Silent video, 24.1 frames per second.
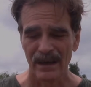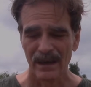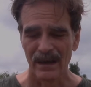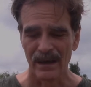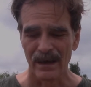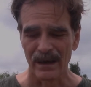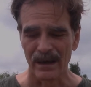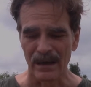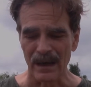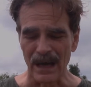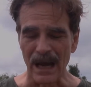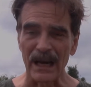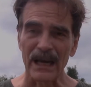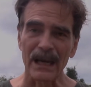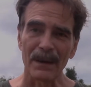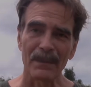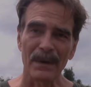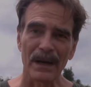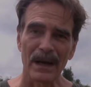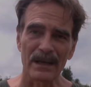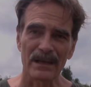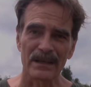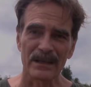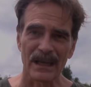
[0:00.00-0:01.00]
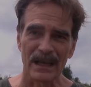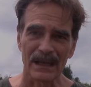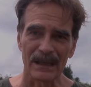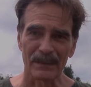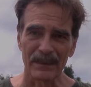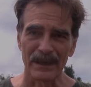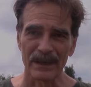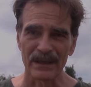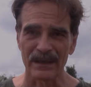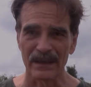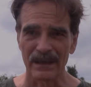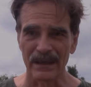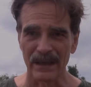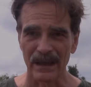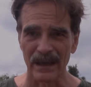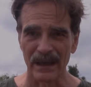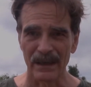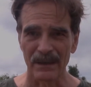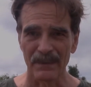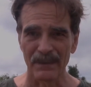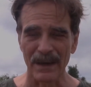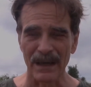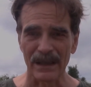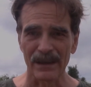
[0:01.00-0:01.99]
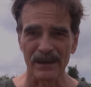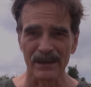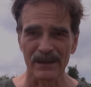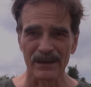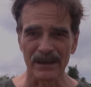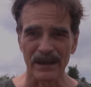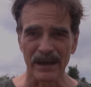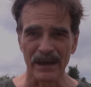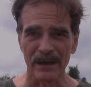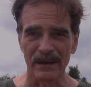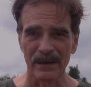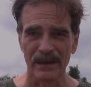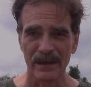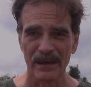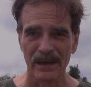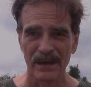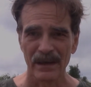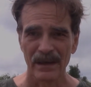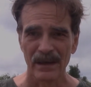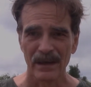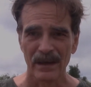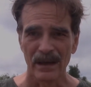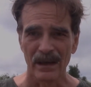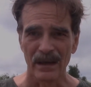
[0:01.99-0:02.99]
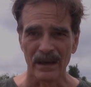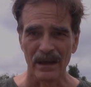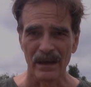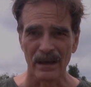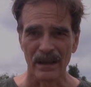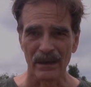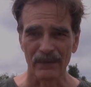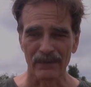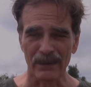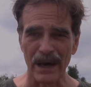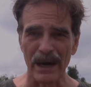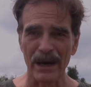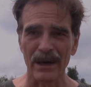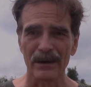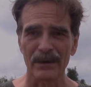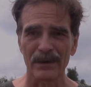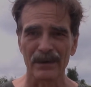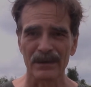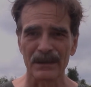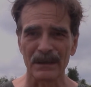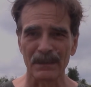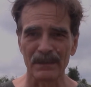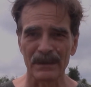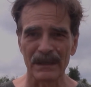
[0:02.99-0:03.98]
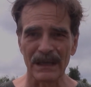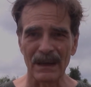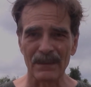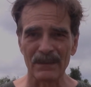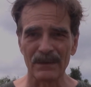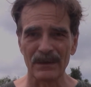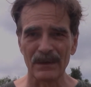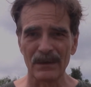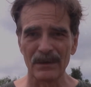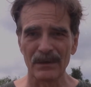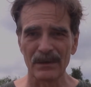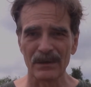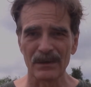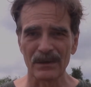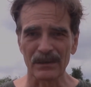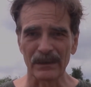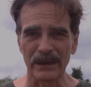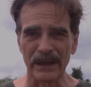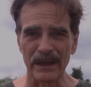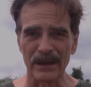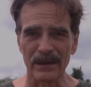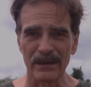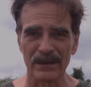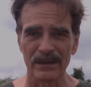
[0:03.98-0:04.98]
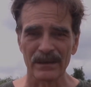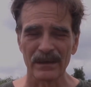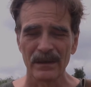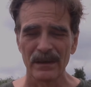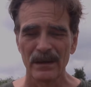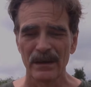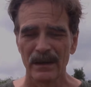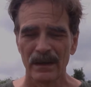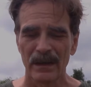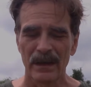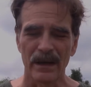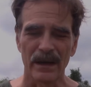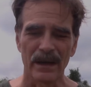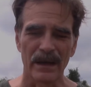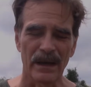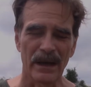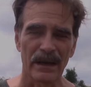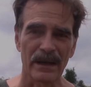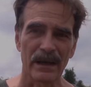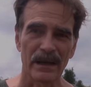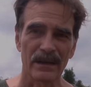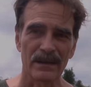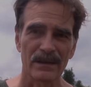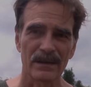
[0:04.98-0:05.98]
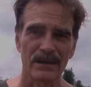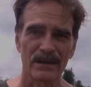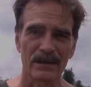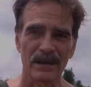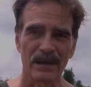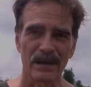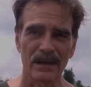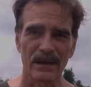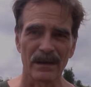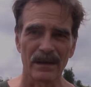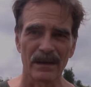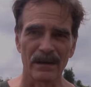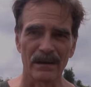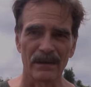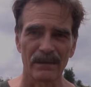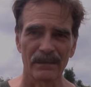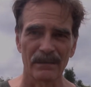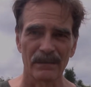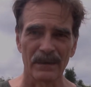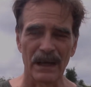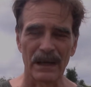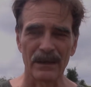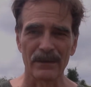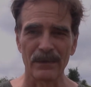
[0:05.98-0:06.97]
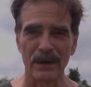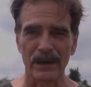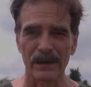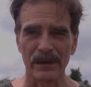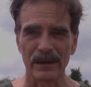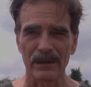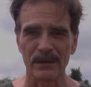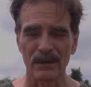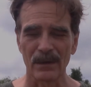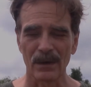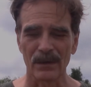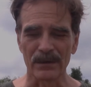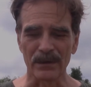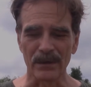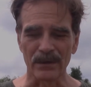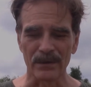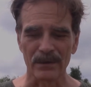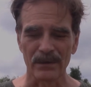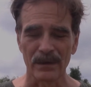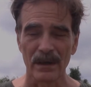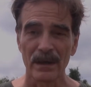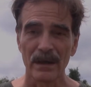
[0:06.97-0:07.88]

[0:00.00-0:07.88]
occupied settlements in Palestine. The rioters sometimes use slings against Israeli soldiers,